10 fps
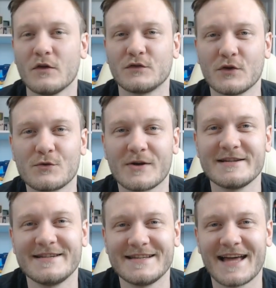So
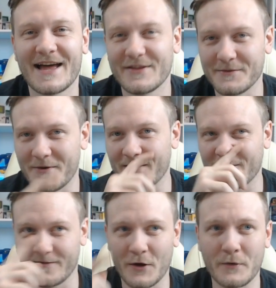crazy that the
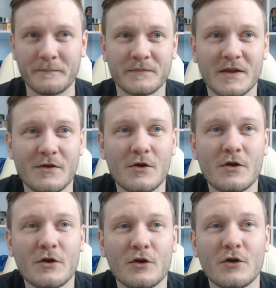microphone
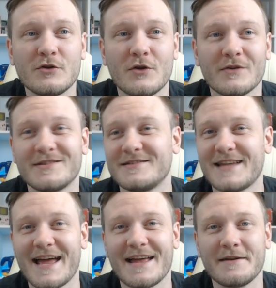could not
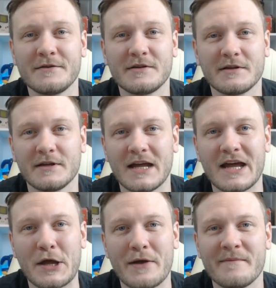stand
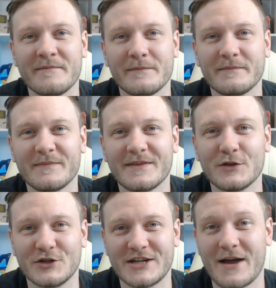
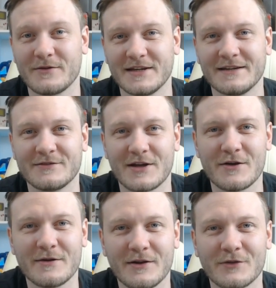the shouting,
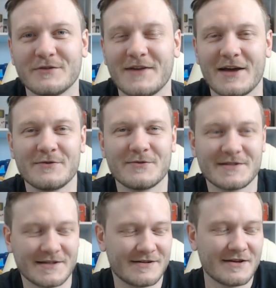so lots of loud
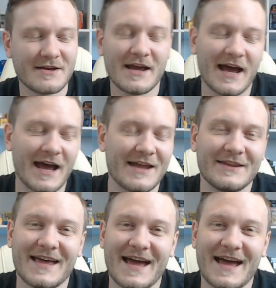noises, and